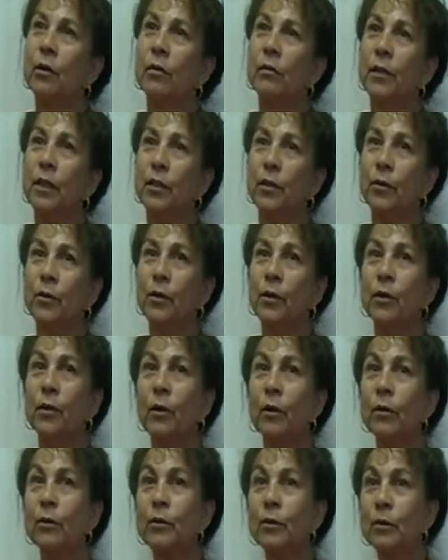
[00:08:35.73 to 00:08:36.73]
to a
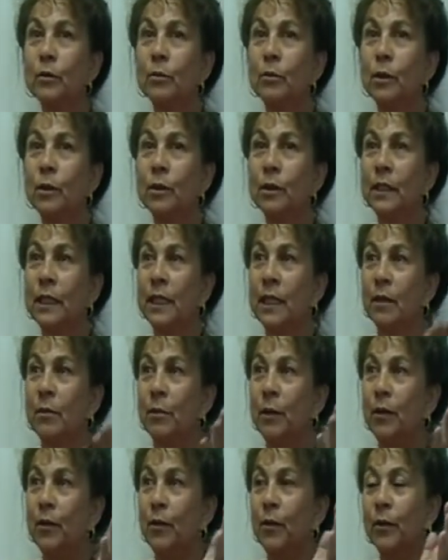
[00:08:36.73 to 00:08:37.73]
museum and you can
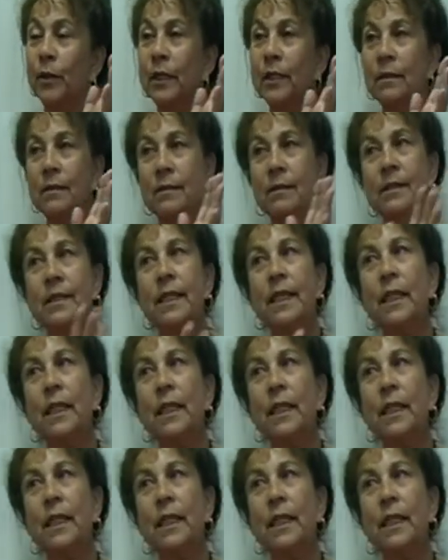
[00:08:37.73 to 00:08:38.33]
see art